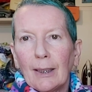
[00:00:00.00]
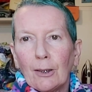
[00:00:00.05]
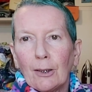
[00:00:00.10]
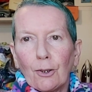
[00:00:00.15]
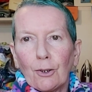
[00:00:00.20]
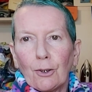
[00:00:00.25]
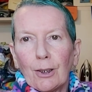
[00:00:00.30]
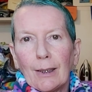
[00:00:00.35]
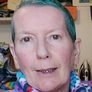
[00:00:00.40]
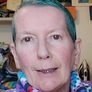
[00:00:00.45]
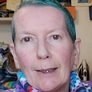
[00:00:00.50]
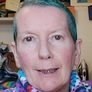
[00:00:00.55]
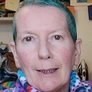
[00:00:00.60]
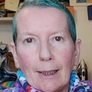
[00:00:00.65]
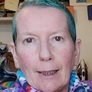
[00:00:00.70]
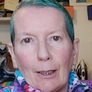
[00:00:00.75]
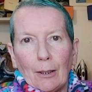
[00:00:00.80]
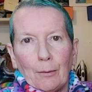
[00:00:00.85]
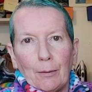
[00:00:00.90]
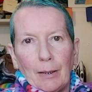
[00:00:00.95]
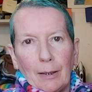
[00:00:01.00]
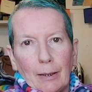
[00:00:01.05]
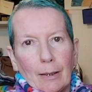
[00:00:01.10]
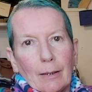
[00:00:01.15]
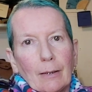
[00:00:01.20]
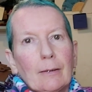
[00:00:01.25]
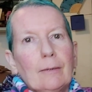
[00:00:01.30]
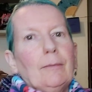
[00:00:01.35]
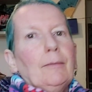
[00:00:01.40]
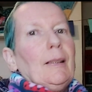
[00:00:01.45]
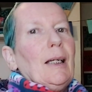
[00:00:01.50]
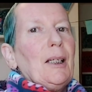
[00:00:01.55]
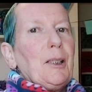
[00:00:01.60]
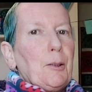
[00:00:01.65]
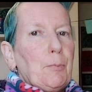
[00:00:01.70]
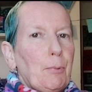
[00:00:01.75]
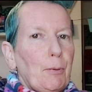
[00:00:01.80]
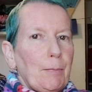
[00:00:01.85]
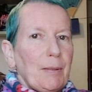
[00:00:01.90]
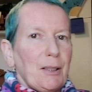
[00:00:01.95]
It got chilly down here. I
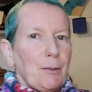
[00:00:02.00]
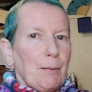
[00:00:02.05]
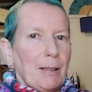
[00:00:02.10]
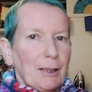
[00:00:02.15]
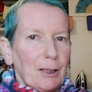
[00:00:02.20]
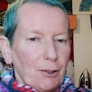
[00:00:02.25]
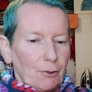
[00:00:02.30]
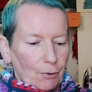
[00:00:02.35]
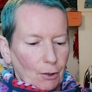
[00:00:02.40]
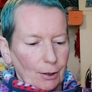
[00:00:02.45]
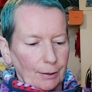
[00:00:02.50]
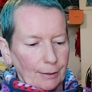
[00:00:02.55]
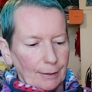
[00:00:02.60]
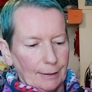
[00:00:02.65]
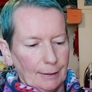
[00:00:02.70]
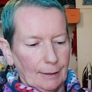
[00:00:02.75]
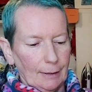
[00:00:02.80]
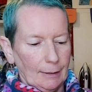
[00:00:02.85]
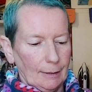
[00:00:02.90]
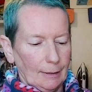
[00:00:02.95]
had to put my sweater on.